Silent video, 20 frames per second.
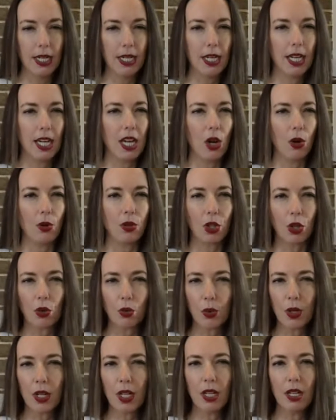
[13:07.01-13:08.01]
He owned a
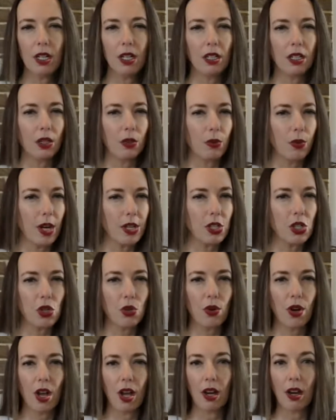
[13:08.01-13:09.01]
grill, a
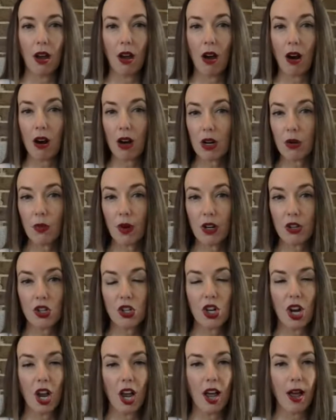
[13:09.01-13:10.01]
restaurant, a hardware
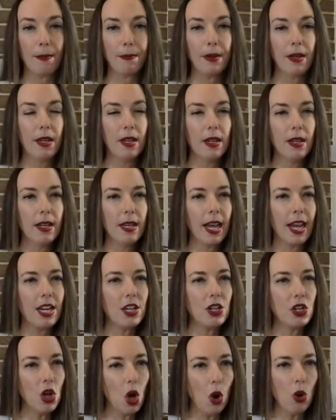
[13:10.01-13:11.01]
shop,
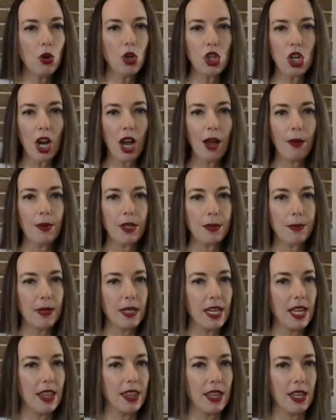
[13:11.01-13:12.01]
and no job was
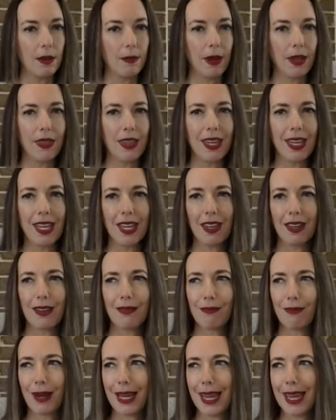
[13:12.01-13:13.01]
beneath him. I think
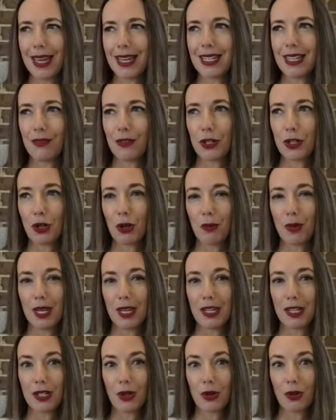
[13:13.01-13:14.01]
my aunt even told me he
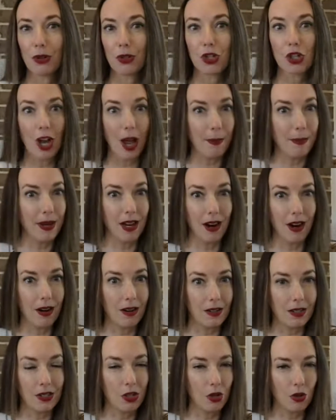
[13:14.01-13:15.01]
sold shopping
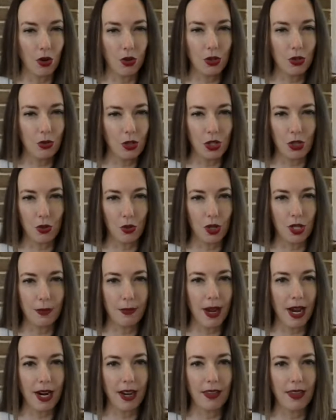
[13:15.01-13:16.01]
carts to grocery stores
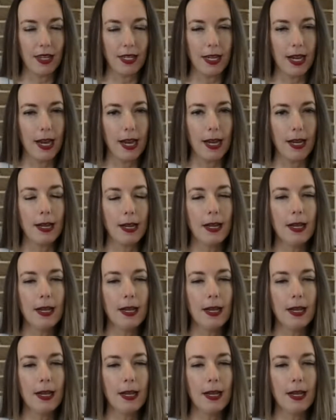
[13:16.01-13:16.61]
back in the day.